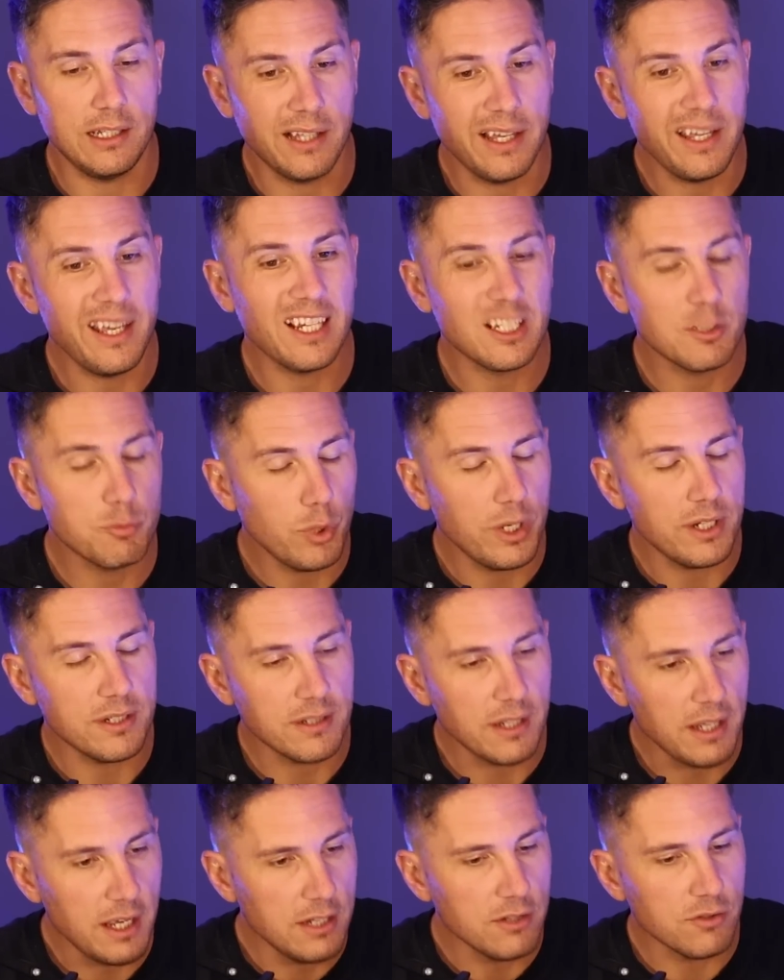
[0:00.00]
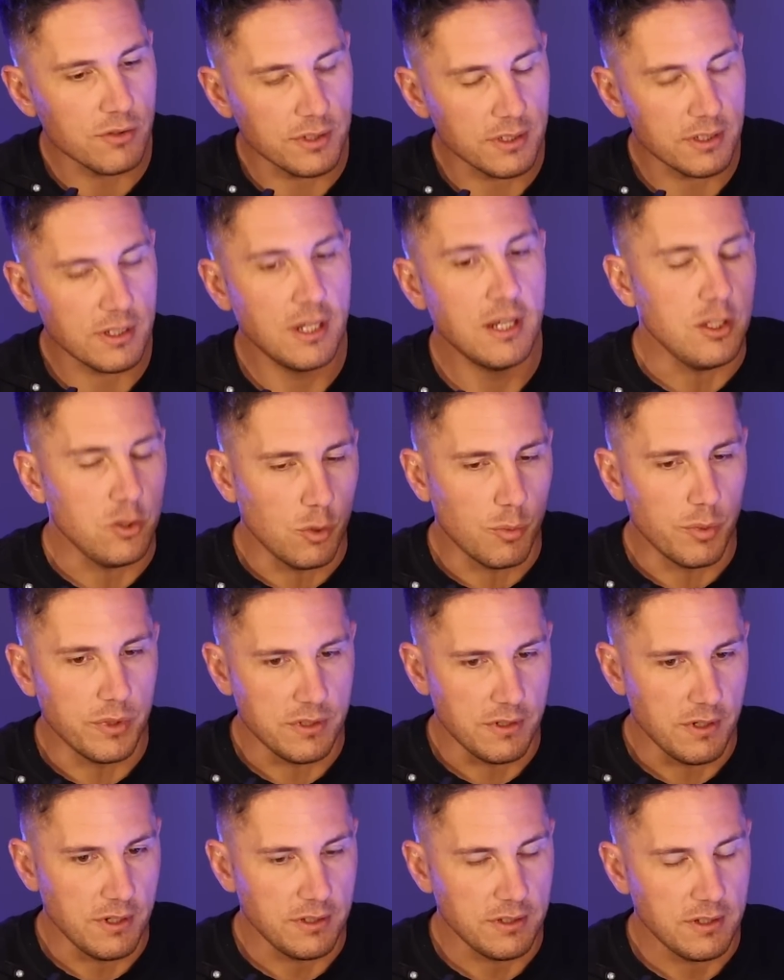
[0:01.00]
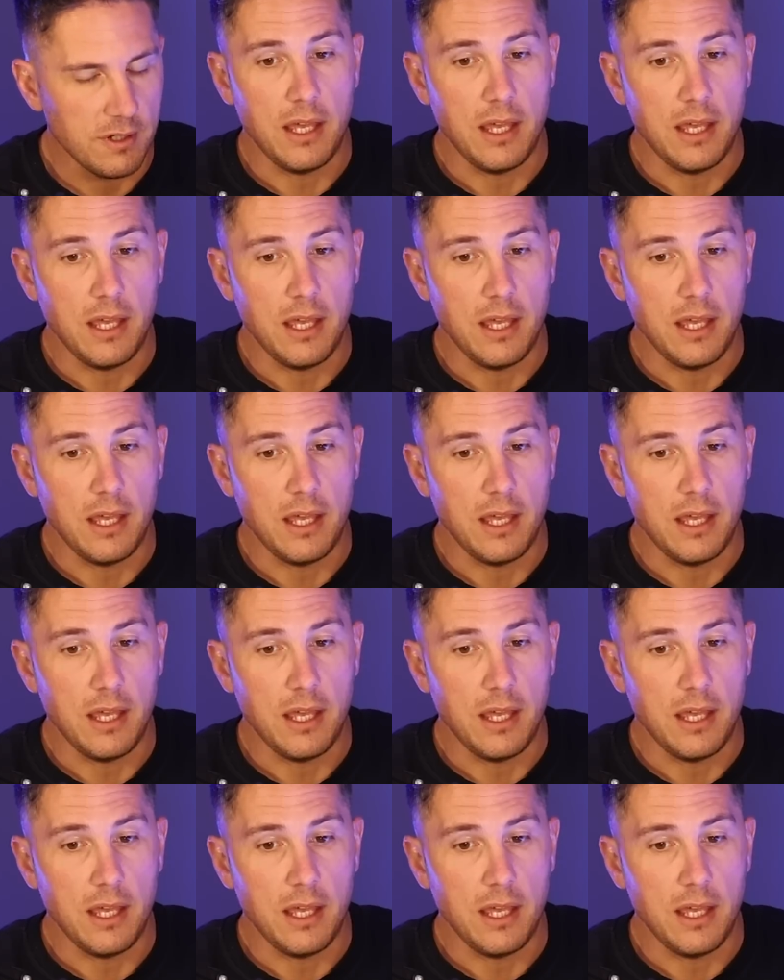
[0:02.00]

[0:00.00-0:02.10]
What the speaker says: they expressed interest in your business.